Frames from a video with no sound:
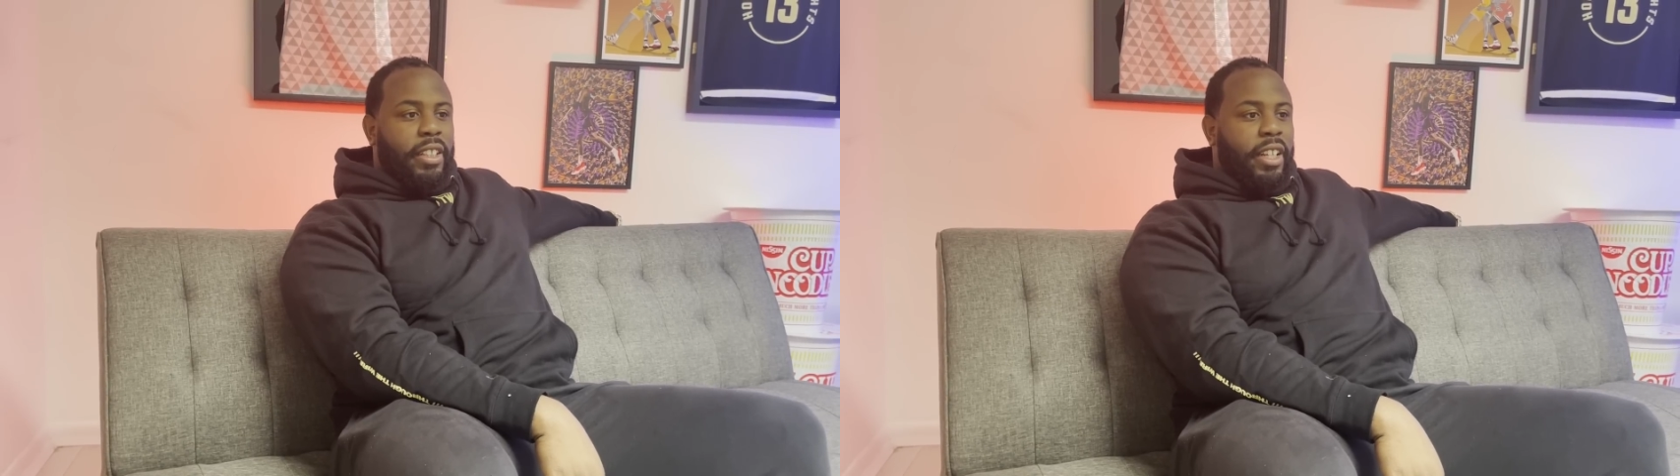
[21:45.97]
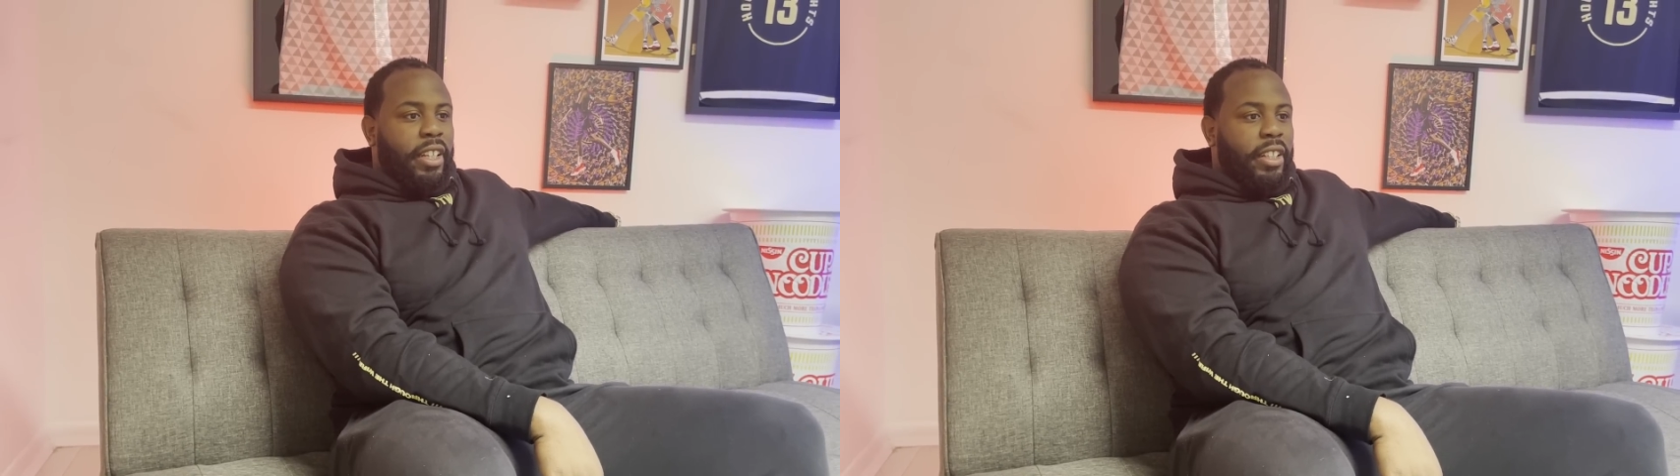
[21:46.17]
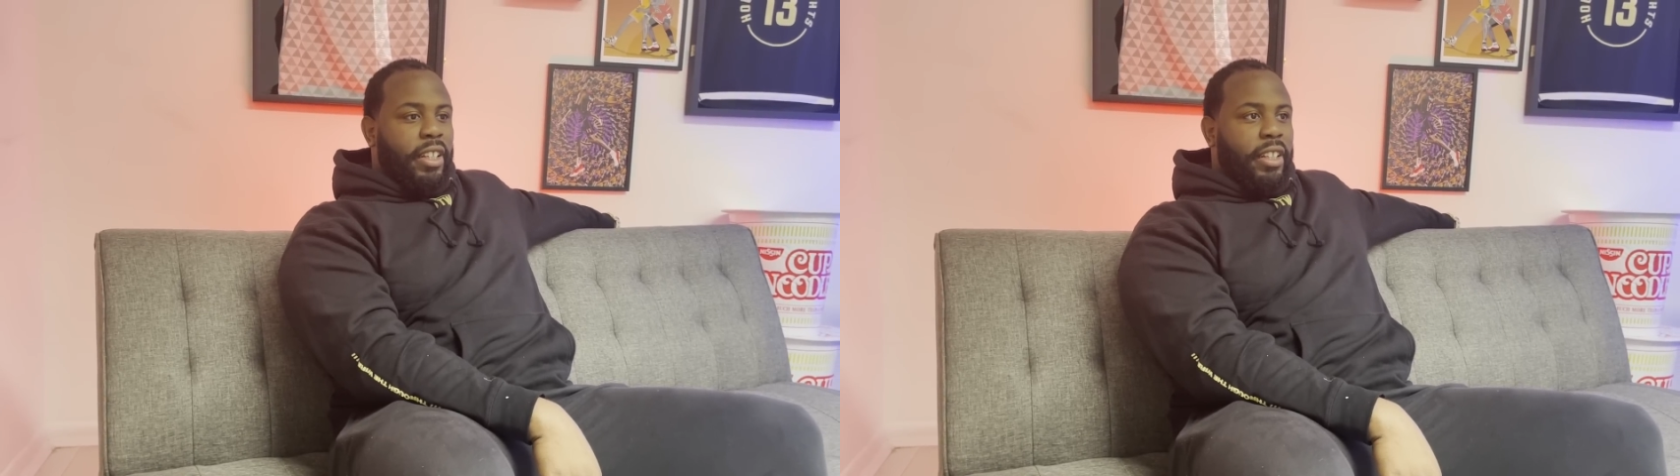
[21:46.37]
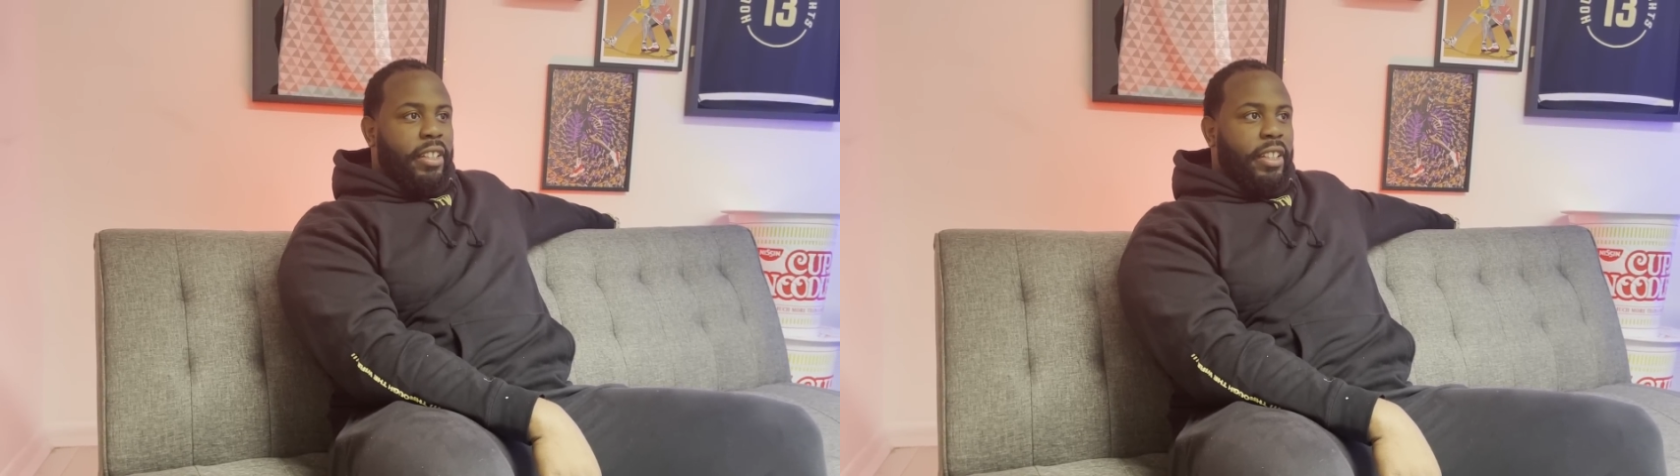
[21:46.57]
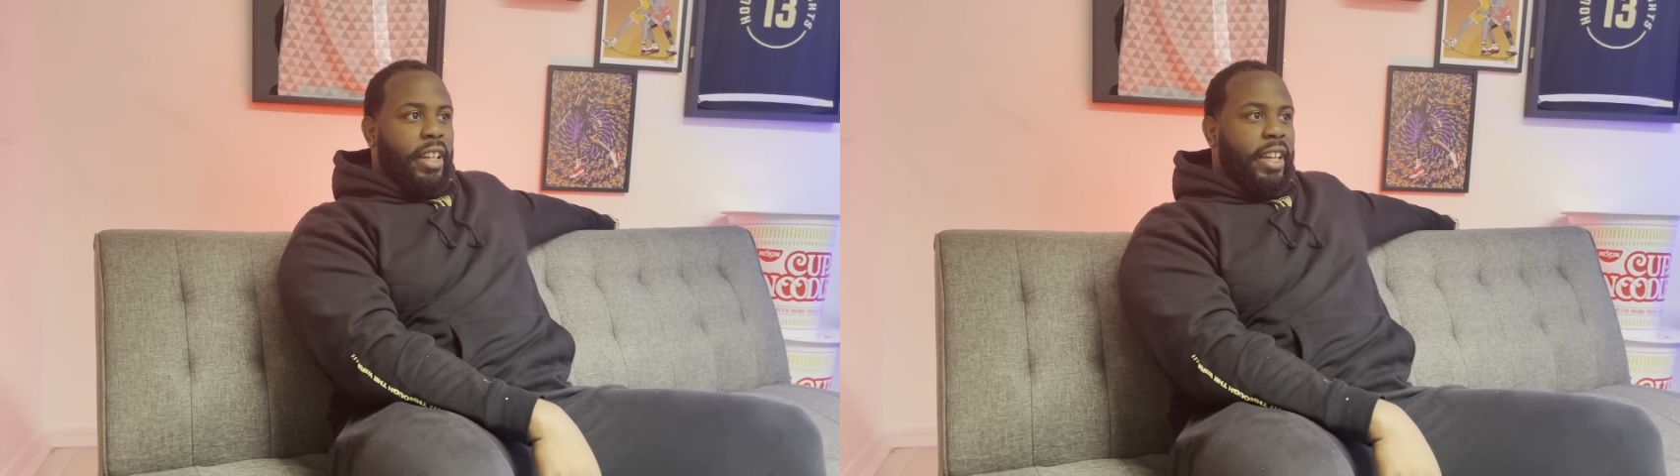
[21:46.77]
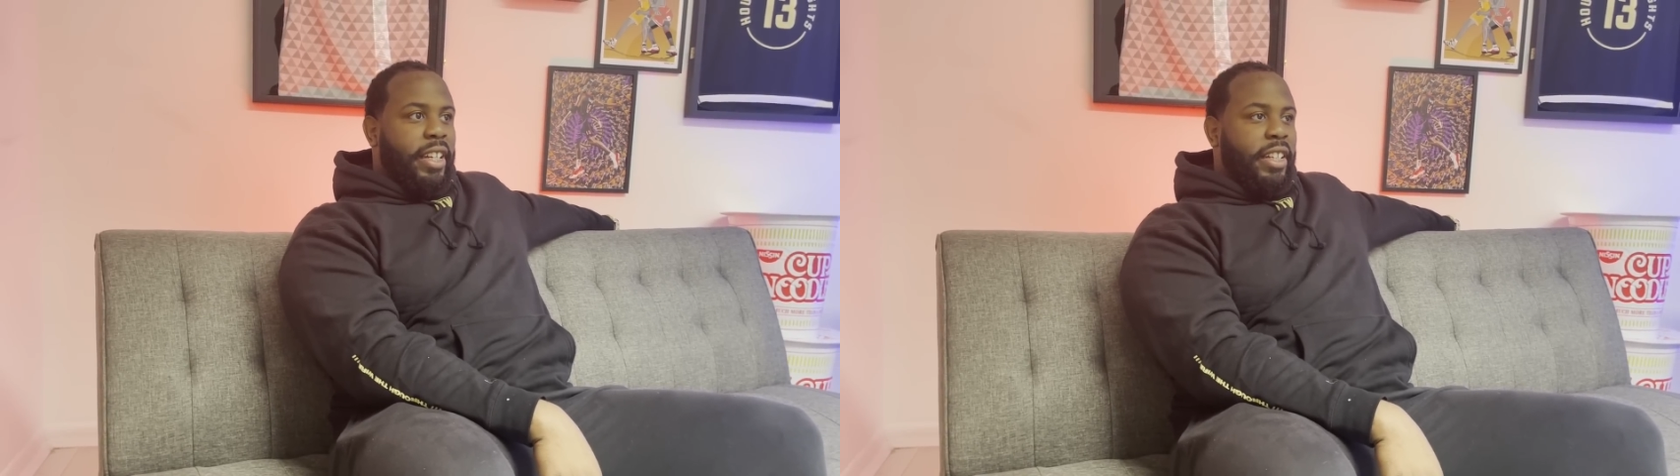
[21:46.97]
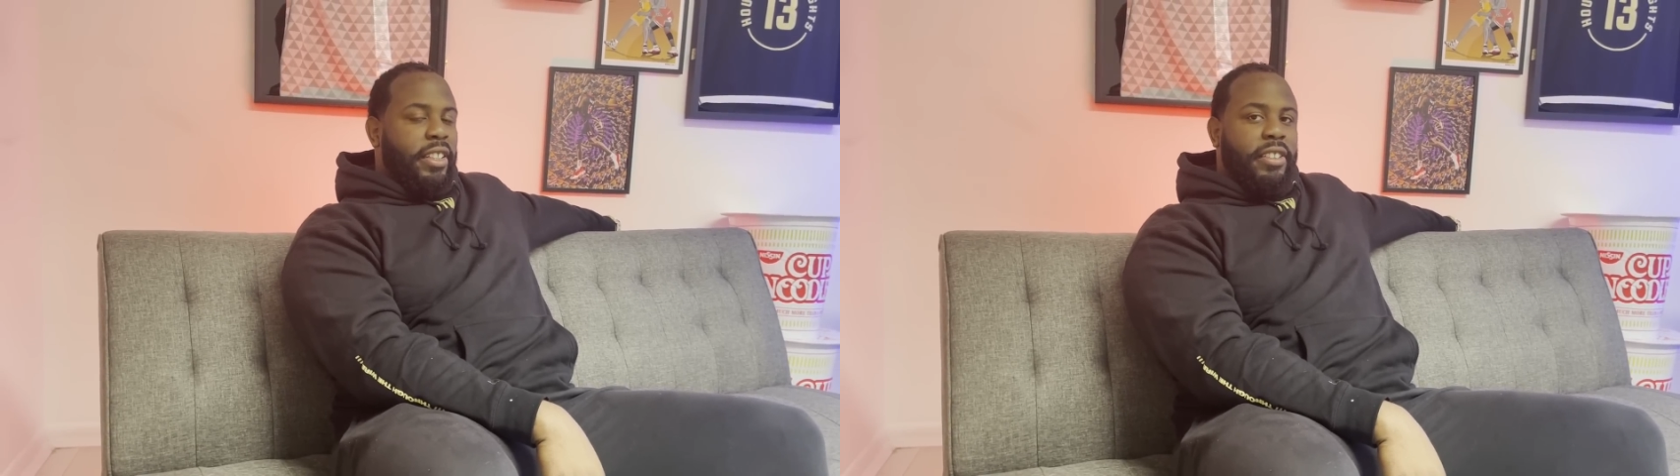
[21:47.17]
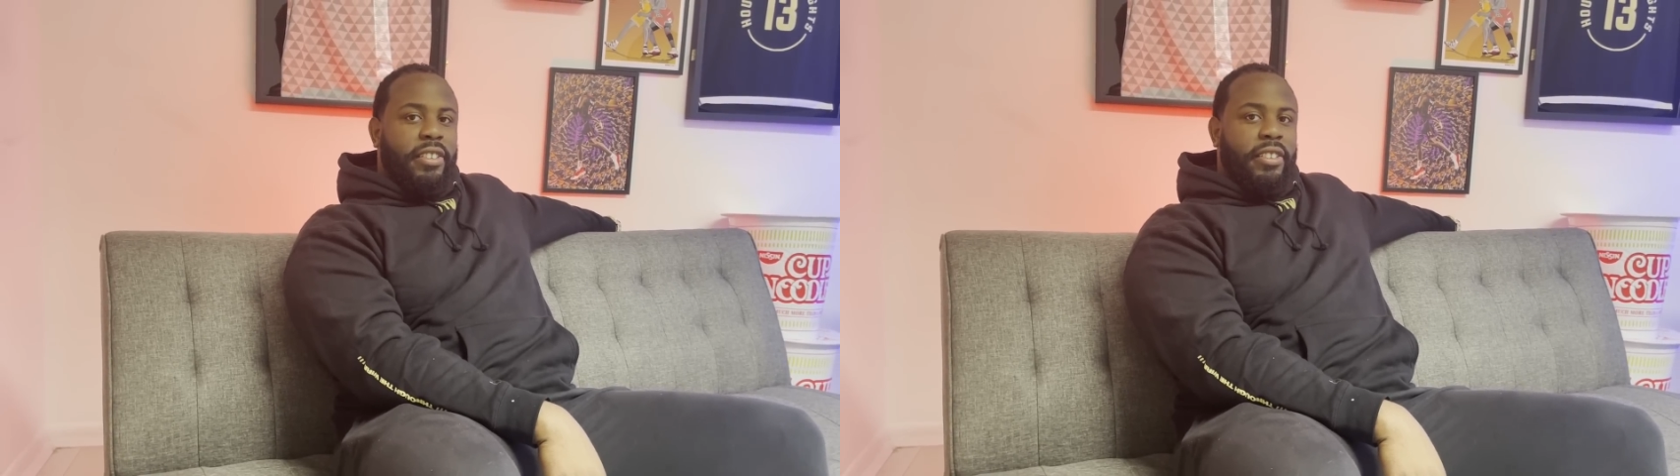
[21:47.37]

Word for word: nine, an uh, 80.